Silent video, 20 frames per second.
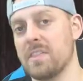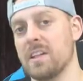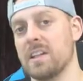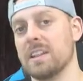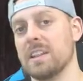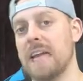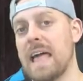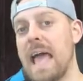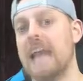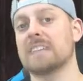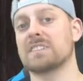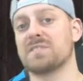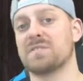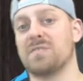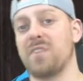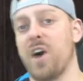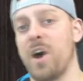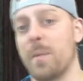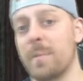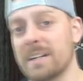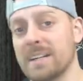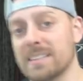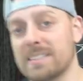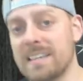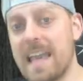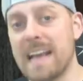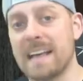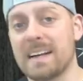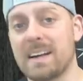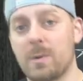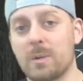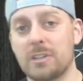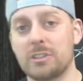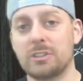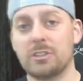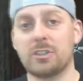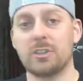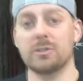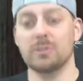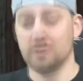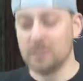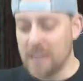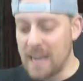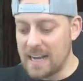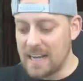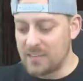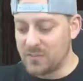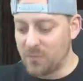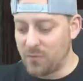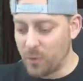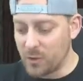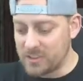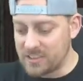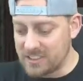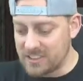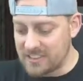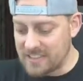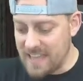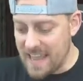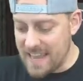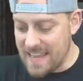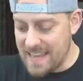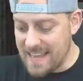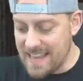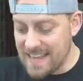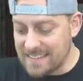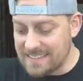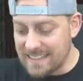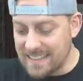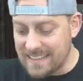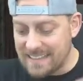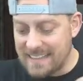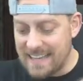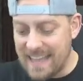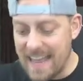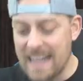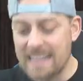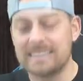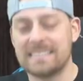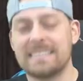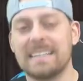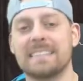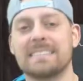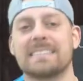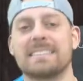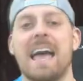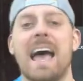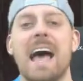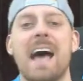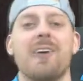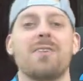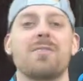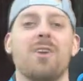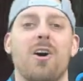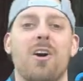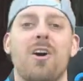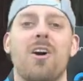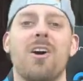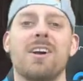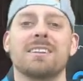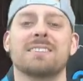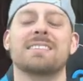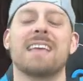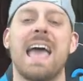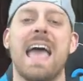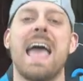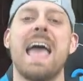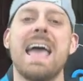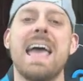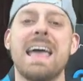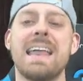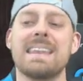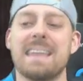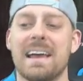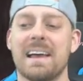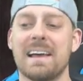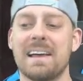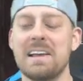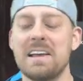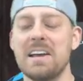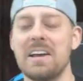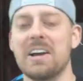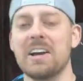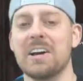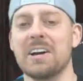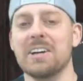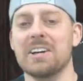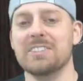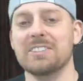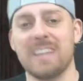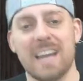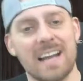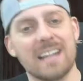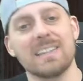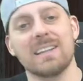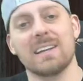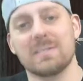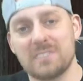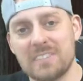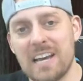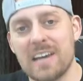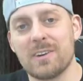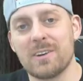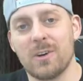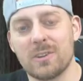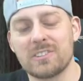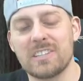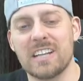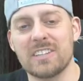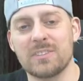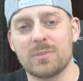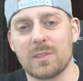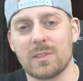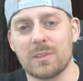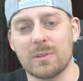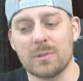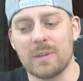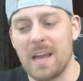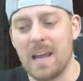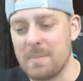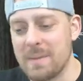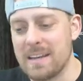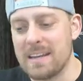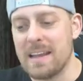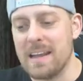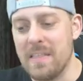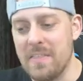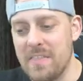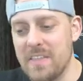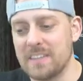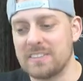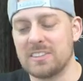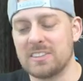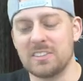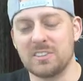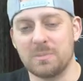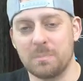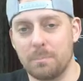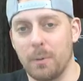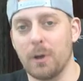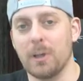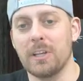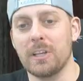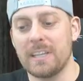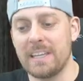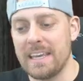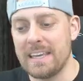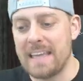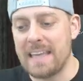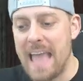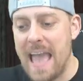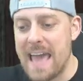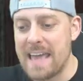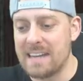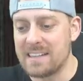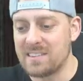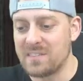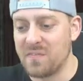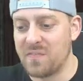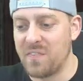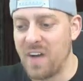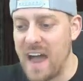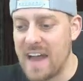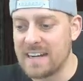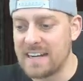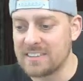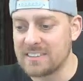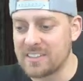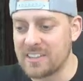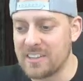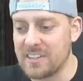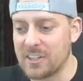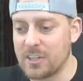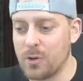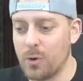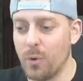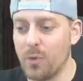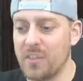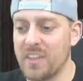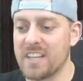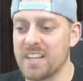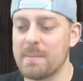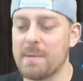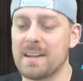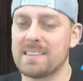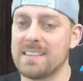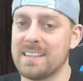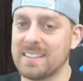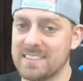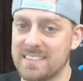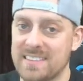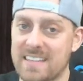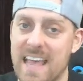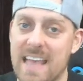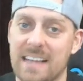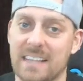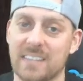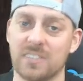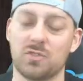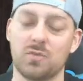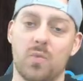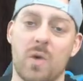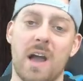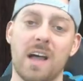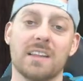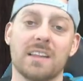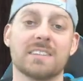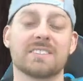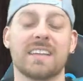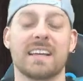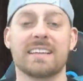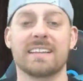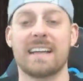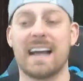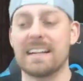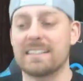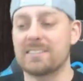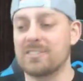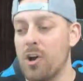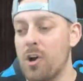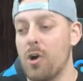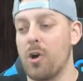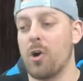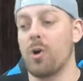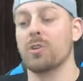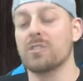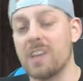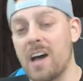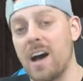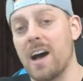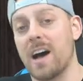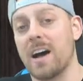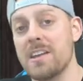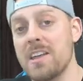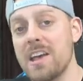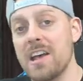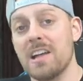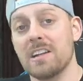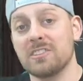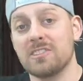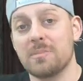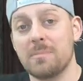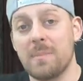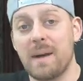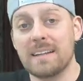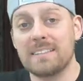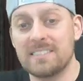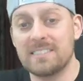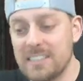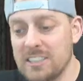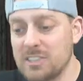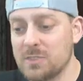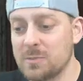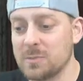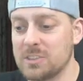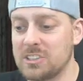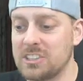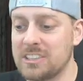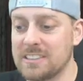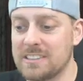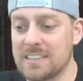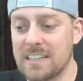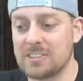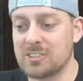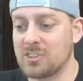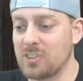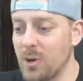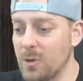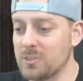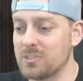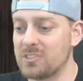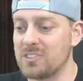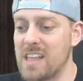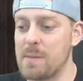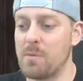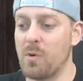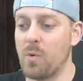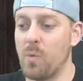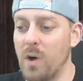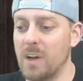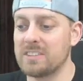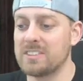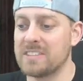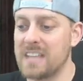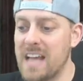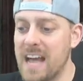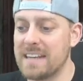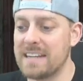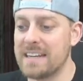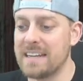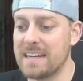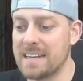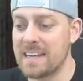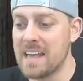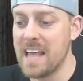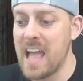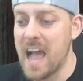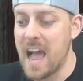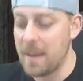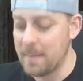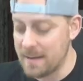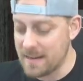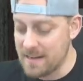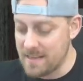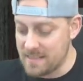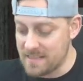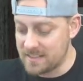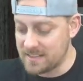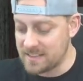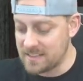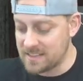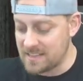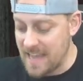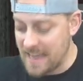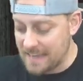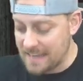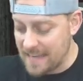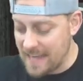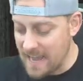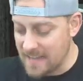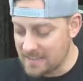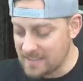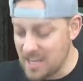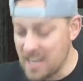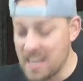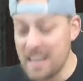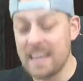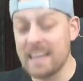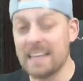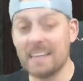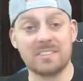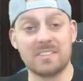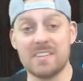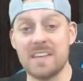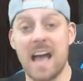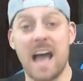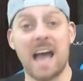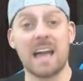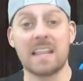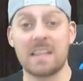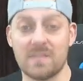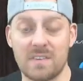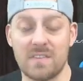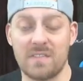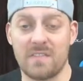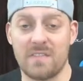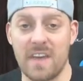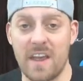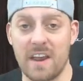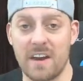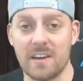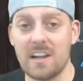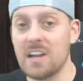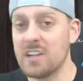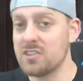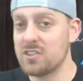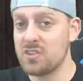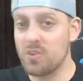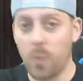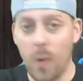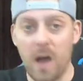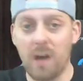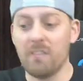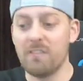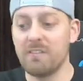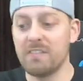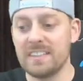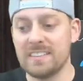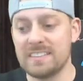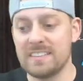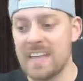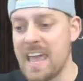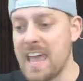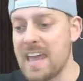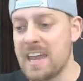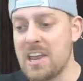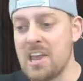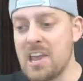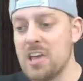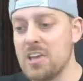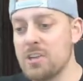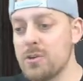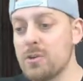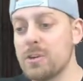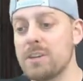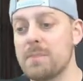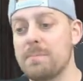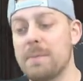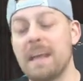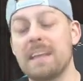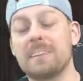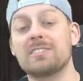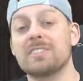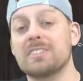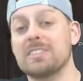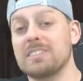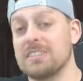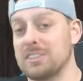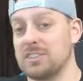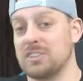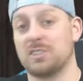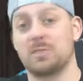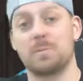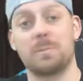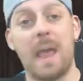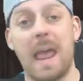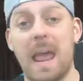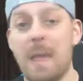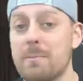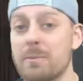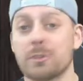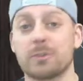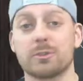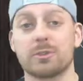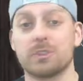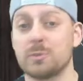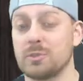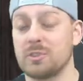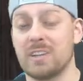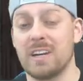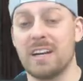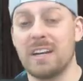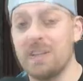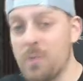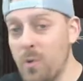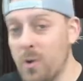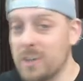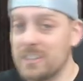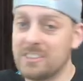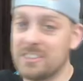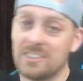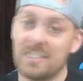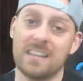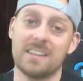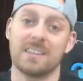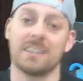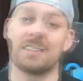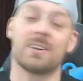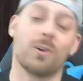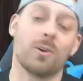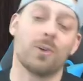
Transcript: the last farming attack I want to show you guys for today is against the Town Hall ten. You gotta love Town Hall tens with loot. I mean, this is bullying at its finest, and the cool thing about this attack as well is I got to hold on to my siege machine. That stone slammer was not needed. I mean, this attack, guys, is not even fair. twelve v ten, you could basically just spam your troops in any war, send the